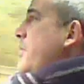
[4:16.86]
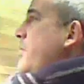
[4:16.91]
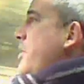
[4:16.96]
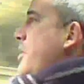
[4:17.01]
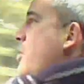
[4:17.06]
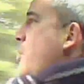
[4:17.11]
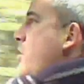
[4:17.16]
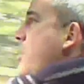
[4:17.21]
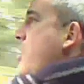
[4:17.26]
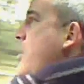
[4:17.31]

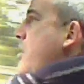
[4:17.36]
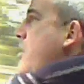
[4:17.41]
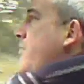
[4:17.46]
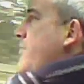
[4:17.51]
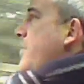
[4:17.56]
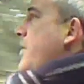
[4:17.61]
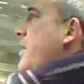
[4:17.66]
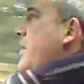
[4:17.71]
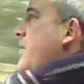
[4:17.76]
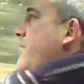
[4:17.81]
be aware
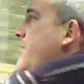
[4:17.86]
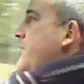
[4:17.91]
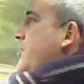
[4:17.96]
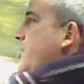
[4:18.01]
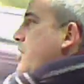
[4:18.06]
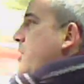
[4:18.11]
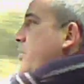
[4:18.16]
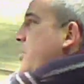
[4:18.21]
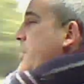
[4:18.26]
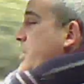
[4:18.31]
of that if it's
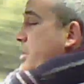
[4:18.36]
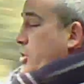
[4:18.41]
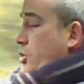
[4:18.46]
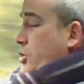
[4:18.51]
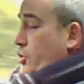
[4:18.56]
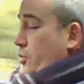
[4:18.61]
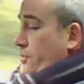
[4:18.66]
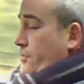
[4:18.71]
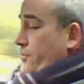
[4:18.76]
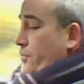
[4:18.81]
going to be an
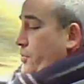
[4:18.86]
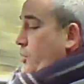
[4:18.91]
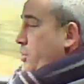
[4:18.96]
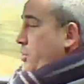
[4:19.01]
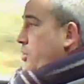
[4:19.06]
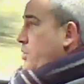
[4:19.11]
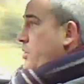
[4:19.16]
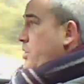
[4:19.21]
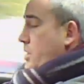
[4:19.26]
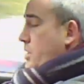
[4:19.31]
issue for
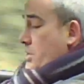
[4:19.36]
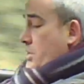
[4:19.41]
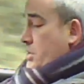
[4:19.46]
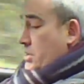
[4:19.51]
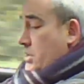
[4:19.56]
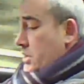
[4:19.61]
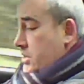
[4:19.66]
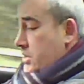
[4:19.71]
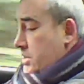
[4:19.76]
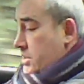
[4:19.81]
you.
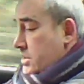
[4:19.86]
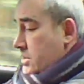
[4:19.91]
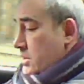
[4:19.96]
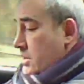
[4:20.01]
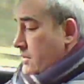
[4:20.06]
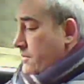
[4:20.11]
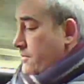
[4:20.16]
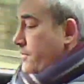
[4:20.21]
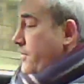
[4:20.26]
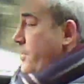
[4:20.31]
This is
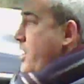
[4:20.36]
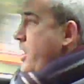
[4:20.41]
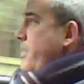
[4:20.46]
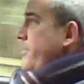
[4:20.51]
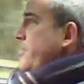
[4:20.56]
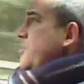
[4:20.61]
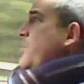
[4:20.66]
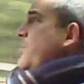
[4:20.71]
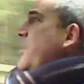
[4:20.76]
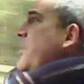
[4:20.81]
the
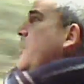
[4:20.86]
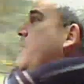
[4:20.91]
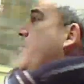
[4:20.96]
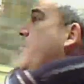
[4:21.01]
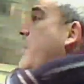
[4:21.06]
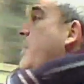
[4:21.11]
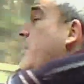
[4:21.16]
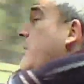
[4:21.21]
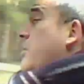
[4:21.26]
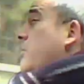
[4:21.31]
five-speed
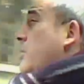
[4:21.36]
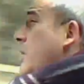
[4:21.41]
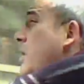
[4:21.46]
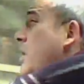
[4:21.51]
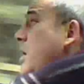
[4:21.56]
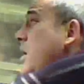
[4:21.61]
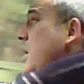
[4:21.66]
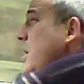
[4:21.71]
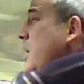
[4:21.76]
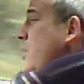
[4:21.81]
manual.
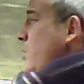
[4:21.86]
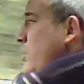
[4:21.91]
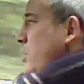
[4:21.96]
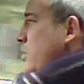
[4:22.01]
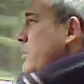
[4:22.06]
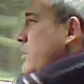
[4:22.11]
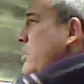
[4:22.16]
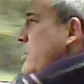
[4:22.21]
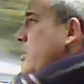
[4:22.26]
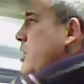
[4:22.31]
It
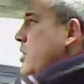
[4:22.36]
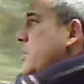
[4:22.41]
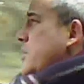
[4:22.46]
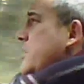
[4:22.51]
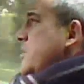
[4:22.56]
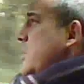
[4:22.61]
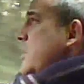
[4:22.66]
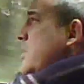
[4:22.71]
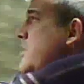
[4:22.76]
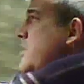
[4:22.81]
wouldn't hurt to
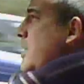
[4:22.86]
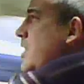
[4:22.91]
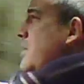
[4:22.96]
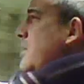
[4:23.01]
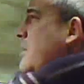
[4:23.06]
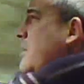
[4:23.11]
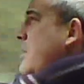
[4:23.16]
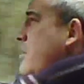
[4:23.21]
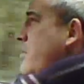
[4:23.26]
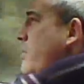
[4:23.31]
see a
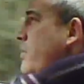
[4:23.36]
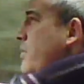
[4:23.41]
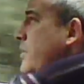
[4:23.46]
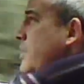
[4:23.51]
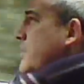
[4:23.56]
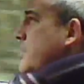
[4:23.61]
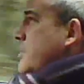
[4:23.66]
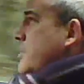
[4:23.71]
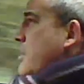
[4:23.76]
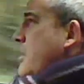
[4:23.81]
sixth gear on
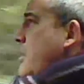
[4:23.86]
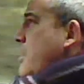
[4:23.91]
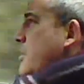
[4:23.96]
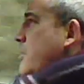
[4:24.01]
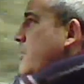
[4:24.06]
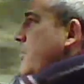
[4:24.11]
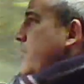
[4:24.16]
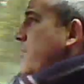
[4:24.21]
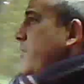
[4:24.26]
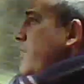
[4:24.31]
this car,
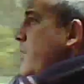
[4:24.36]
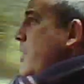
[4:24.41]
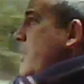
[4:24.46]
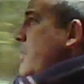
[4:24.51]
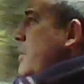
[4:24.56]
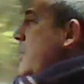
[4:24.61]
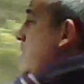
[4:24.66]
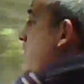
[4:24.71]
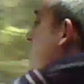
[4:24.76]
to be fair